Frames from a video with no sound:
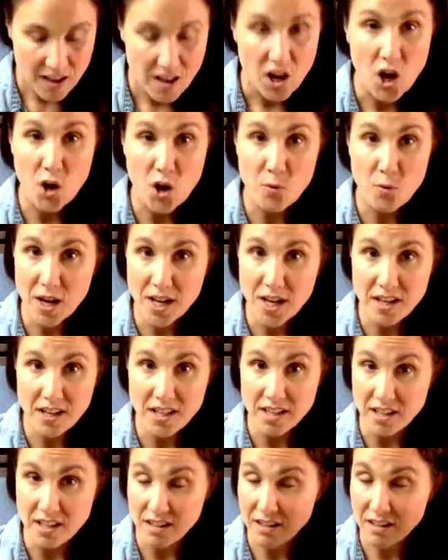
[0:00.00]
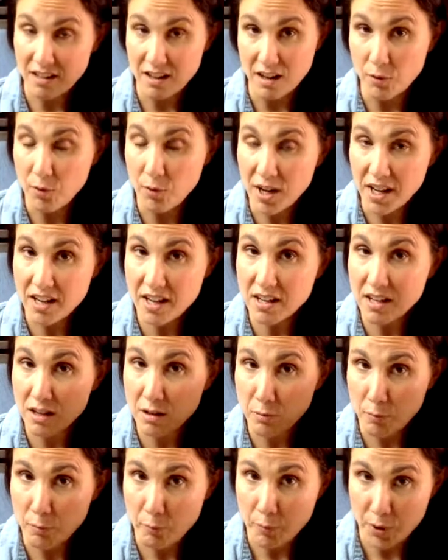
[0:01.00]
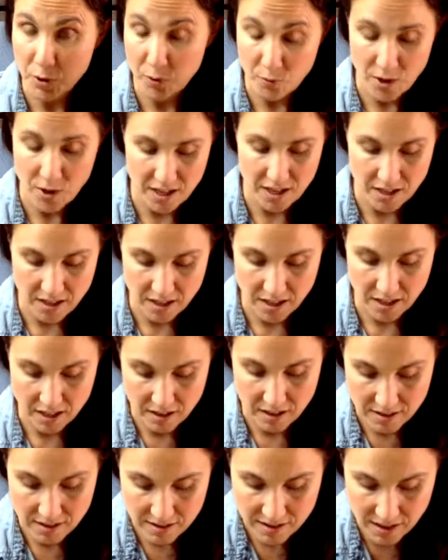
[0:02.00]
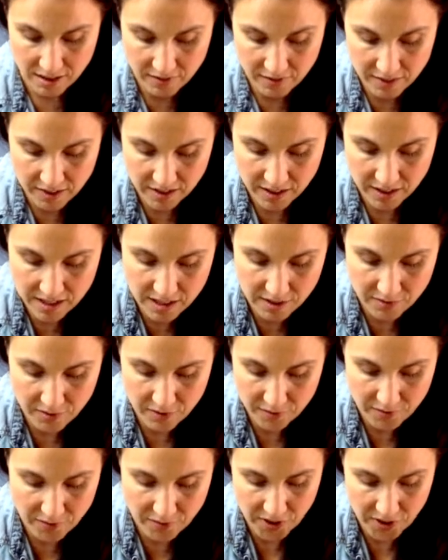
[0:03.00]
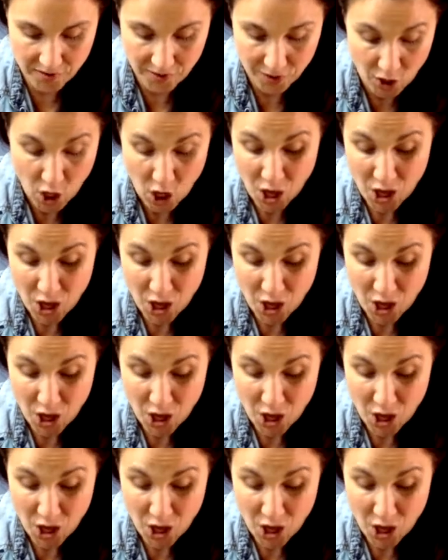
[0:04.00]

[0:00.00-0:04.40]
Our red onion, not a white onion, but a red onion. Definitely a different flavor.